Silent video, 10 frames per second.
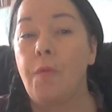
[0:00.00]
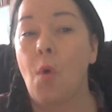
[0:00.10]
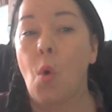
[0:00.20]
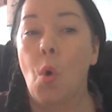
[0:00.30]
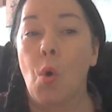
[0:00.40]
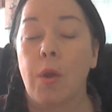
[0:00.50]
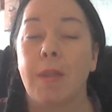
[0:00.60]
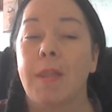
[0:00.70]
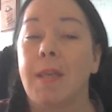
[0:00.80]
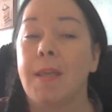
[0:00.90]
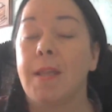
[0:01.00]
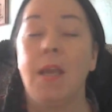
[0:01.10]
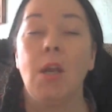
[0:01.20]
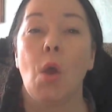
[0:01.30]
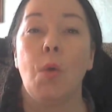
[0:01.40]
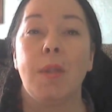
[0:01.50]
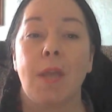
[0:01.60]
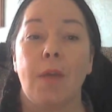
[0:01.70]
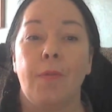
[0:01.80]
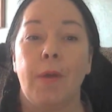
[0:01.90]
of August sixteen oh
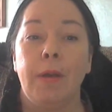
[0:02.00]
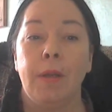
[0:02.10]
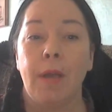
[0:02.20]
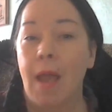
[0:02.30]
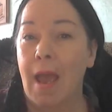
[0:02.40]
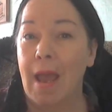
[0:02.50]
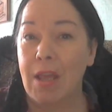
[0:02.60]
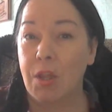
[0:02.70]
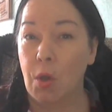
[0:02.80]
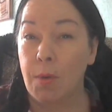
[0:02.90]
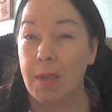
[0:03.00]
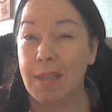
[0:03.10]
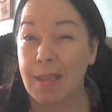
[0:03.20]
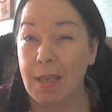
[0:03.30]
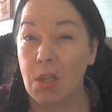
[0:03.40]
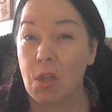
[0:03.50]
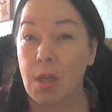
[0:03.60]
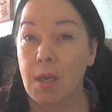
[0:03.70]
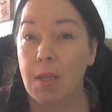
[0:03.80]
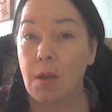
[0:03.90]
seven, aged only six
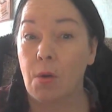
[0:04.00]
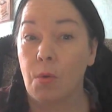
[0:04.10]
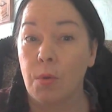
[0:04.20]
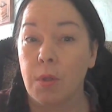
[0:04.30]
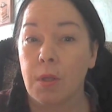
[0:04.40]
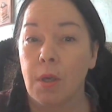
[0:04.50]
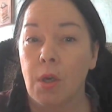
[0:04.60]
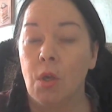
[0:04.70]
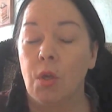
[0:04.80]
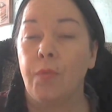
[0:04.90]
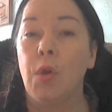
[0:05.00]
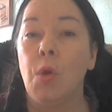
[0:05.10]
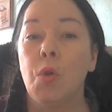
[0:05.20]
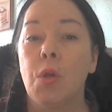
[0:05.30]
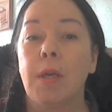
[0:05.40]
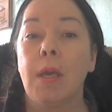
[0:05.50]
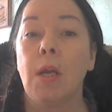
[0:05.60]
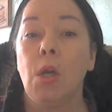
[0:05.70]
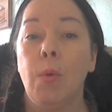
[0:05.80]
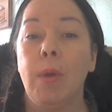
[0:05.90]
years old, the future King
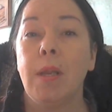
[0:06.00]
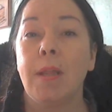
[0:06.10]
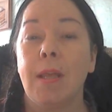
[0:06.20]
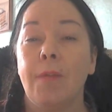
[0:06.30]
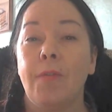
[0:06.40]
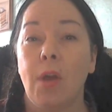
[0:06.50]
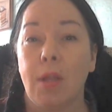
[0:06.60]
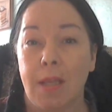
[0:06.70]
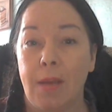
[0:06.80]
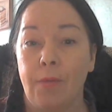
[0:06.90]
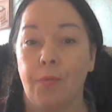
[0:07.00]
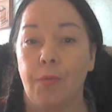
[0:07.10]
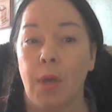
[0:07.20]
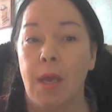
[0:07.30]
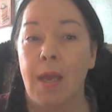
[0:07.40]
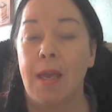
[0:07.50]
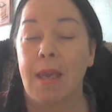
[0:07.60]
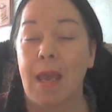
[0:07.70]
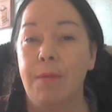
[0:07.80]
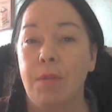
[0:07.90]
Louis the thirteenth
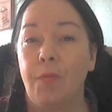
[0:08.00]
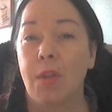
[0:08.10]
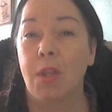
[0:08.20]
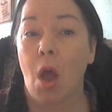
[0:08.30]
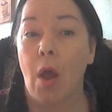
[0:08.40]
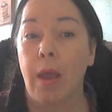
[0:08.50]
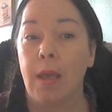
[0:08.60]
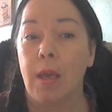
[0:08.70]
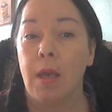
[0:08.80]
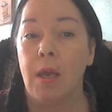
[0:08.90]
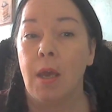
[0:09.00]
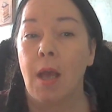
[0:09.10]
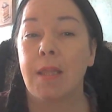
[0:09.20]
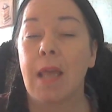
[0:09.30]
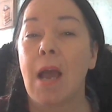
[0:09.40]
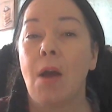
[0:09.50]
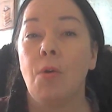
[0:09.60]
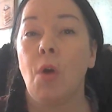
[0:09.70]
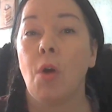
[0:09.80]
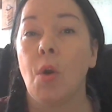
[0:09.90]
came to Versailles, a
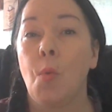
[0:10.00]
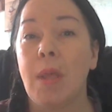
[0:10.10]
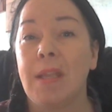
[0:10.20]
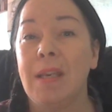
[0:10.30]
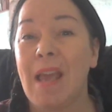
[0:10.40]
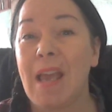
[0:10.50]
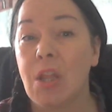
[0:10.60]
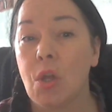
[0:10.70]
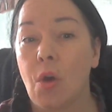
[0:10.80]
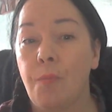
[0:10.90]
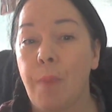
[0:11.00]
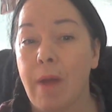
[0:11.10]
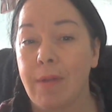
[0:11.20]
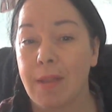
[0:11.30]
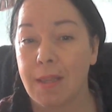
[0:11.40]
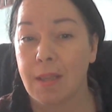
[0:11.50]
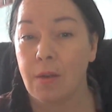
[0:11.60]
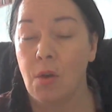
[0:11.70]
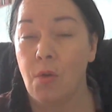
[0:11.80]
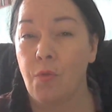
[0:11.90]
town on the western edge of Paris,
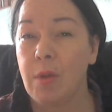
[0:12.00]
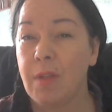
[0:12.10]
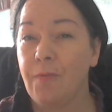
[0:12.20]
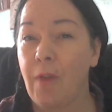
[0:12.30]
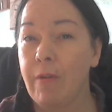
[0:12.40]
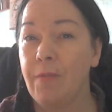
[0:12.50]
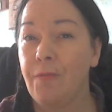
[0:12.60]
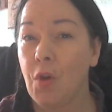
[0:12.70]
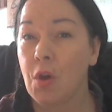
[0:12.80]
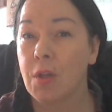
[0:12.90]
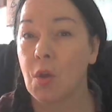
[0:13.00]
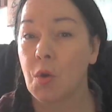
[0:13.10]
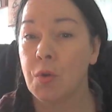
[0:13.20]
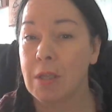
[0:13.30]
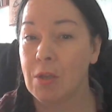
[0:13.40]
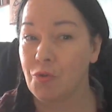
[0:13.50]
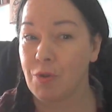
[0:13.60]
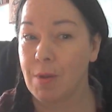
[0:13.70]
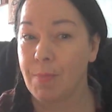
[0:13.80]
for his very first hunting trip,